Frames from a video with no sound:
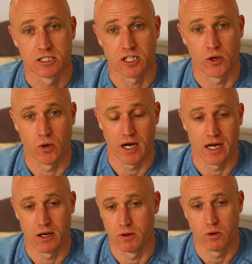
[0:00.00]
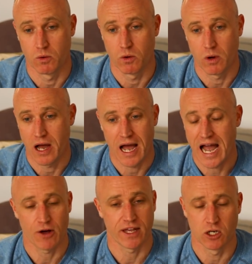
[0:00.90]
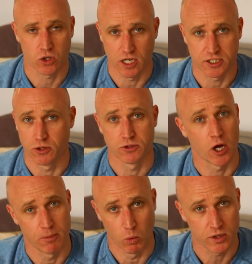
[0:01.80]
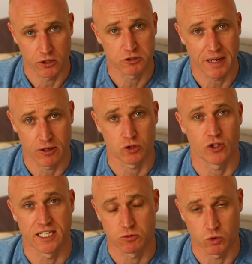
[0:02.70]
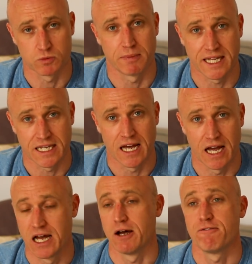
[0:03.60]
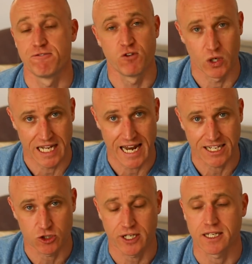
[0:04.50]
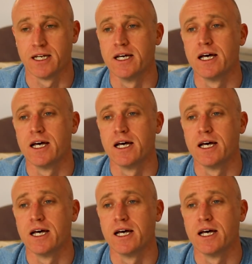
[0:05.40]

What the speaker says: So how they look, I don't know, but one of those powertrains would be fully electric.